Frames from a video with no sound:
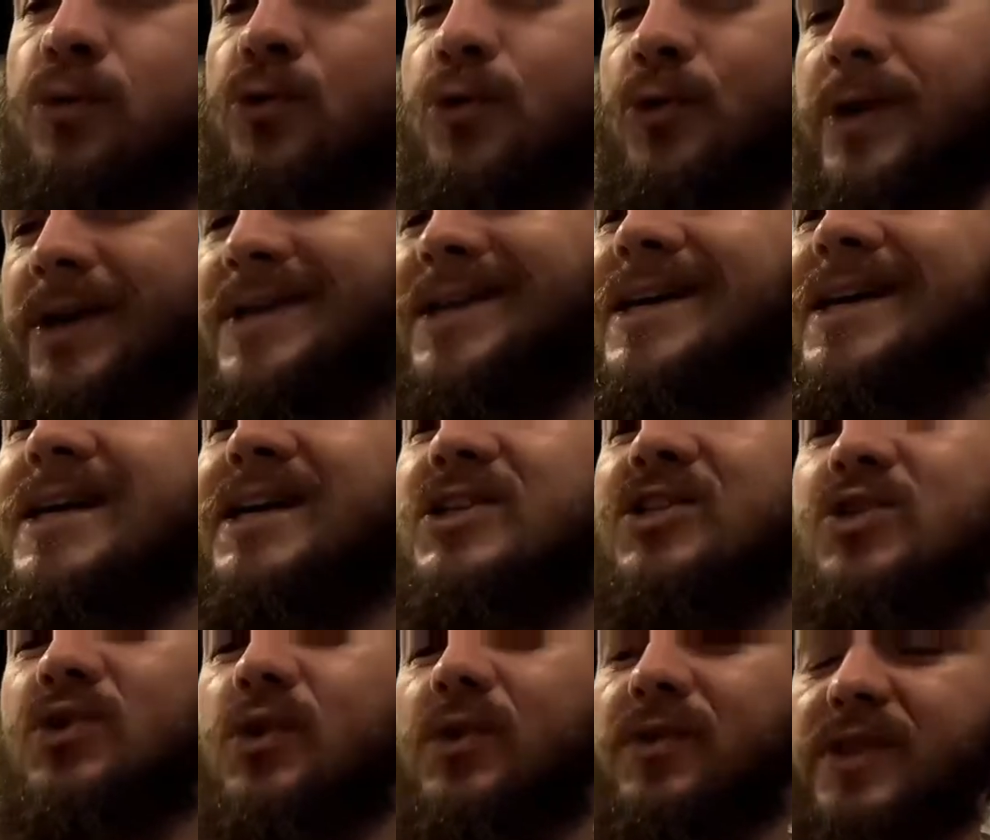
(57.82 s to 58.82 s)
Brewery.
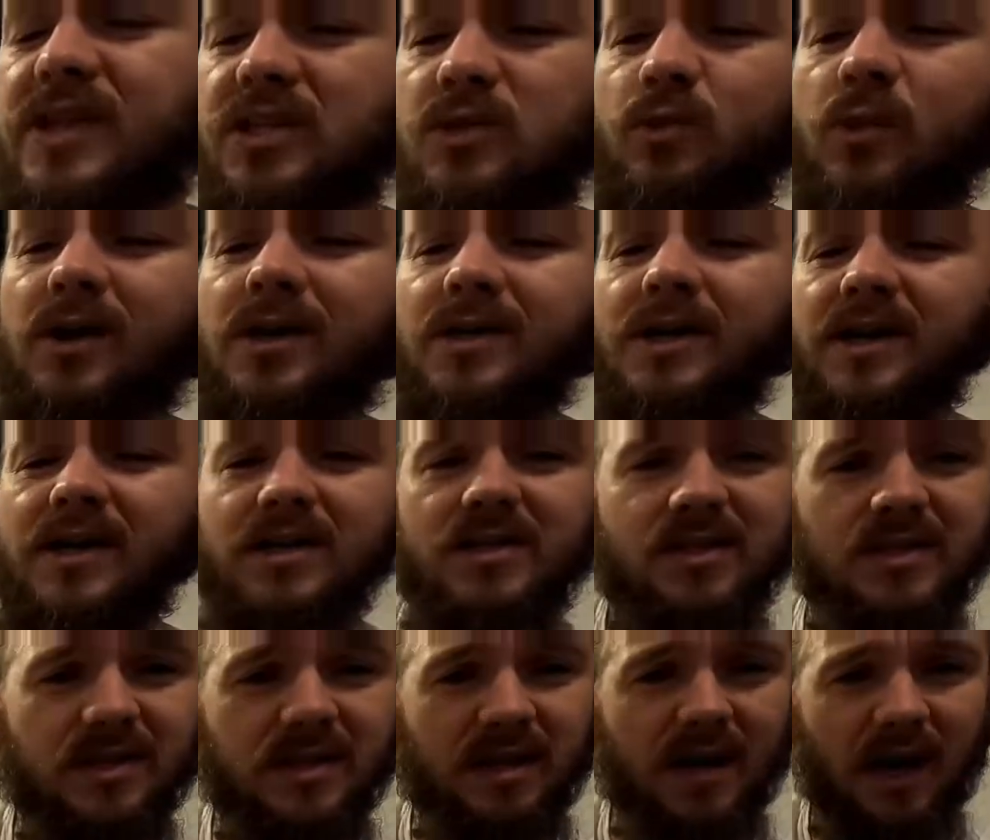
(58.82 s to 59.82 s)
So this one
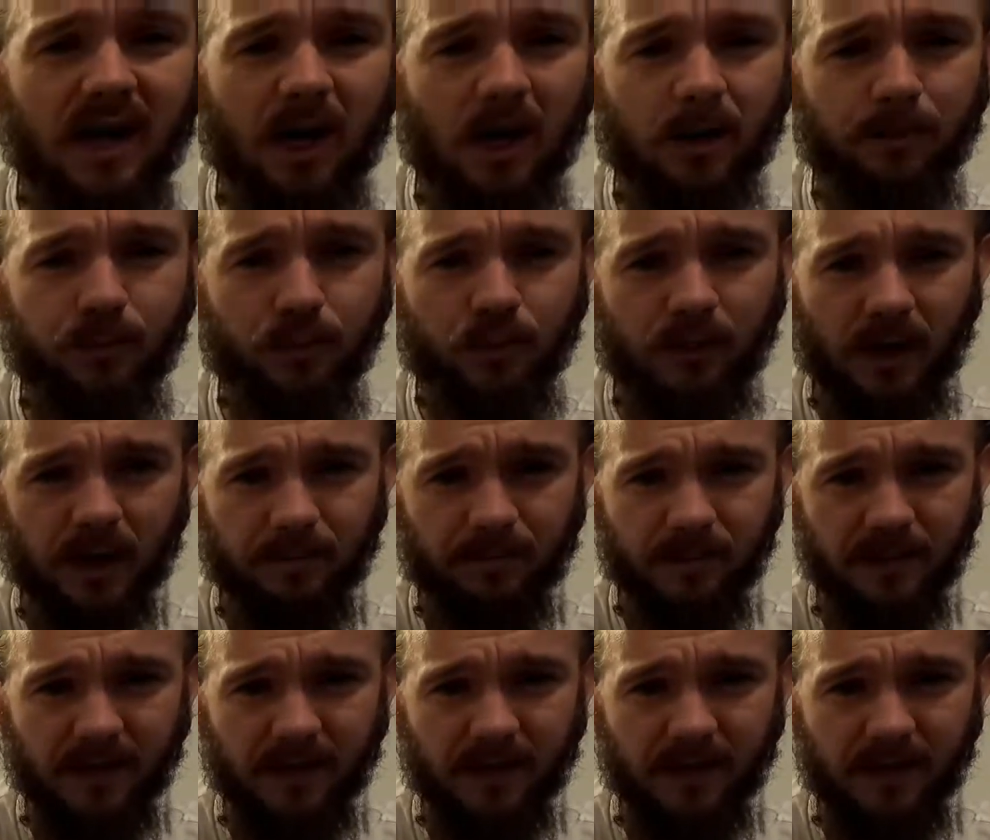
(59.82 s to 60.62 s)
is the Harpoon I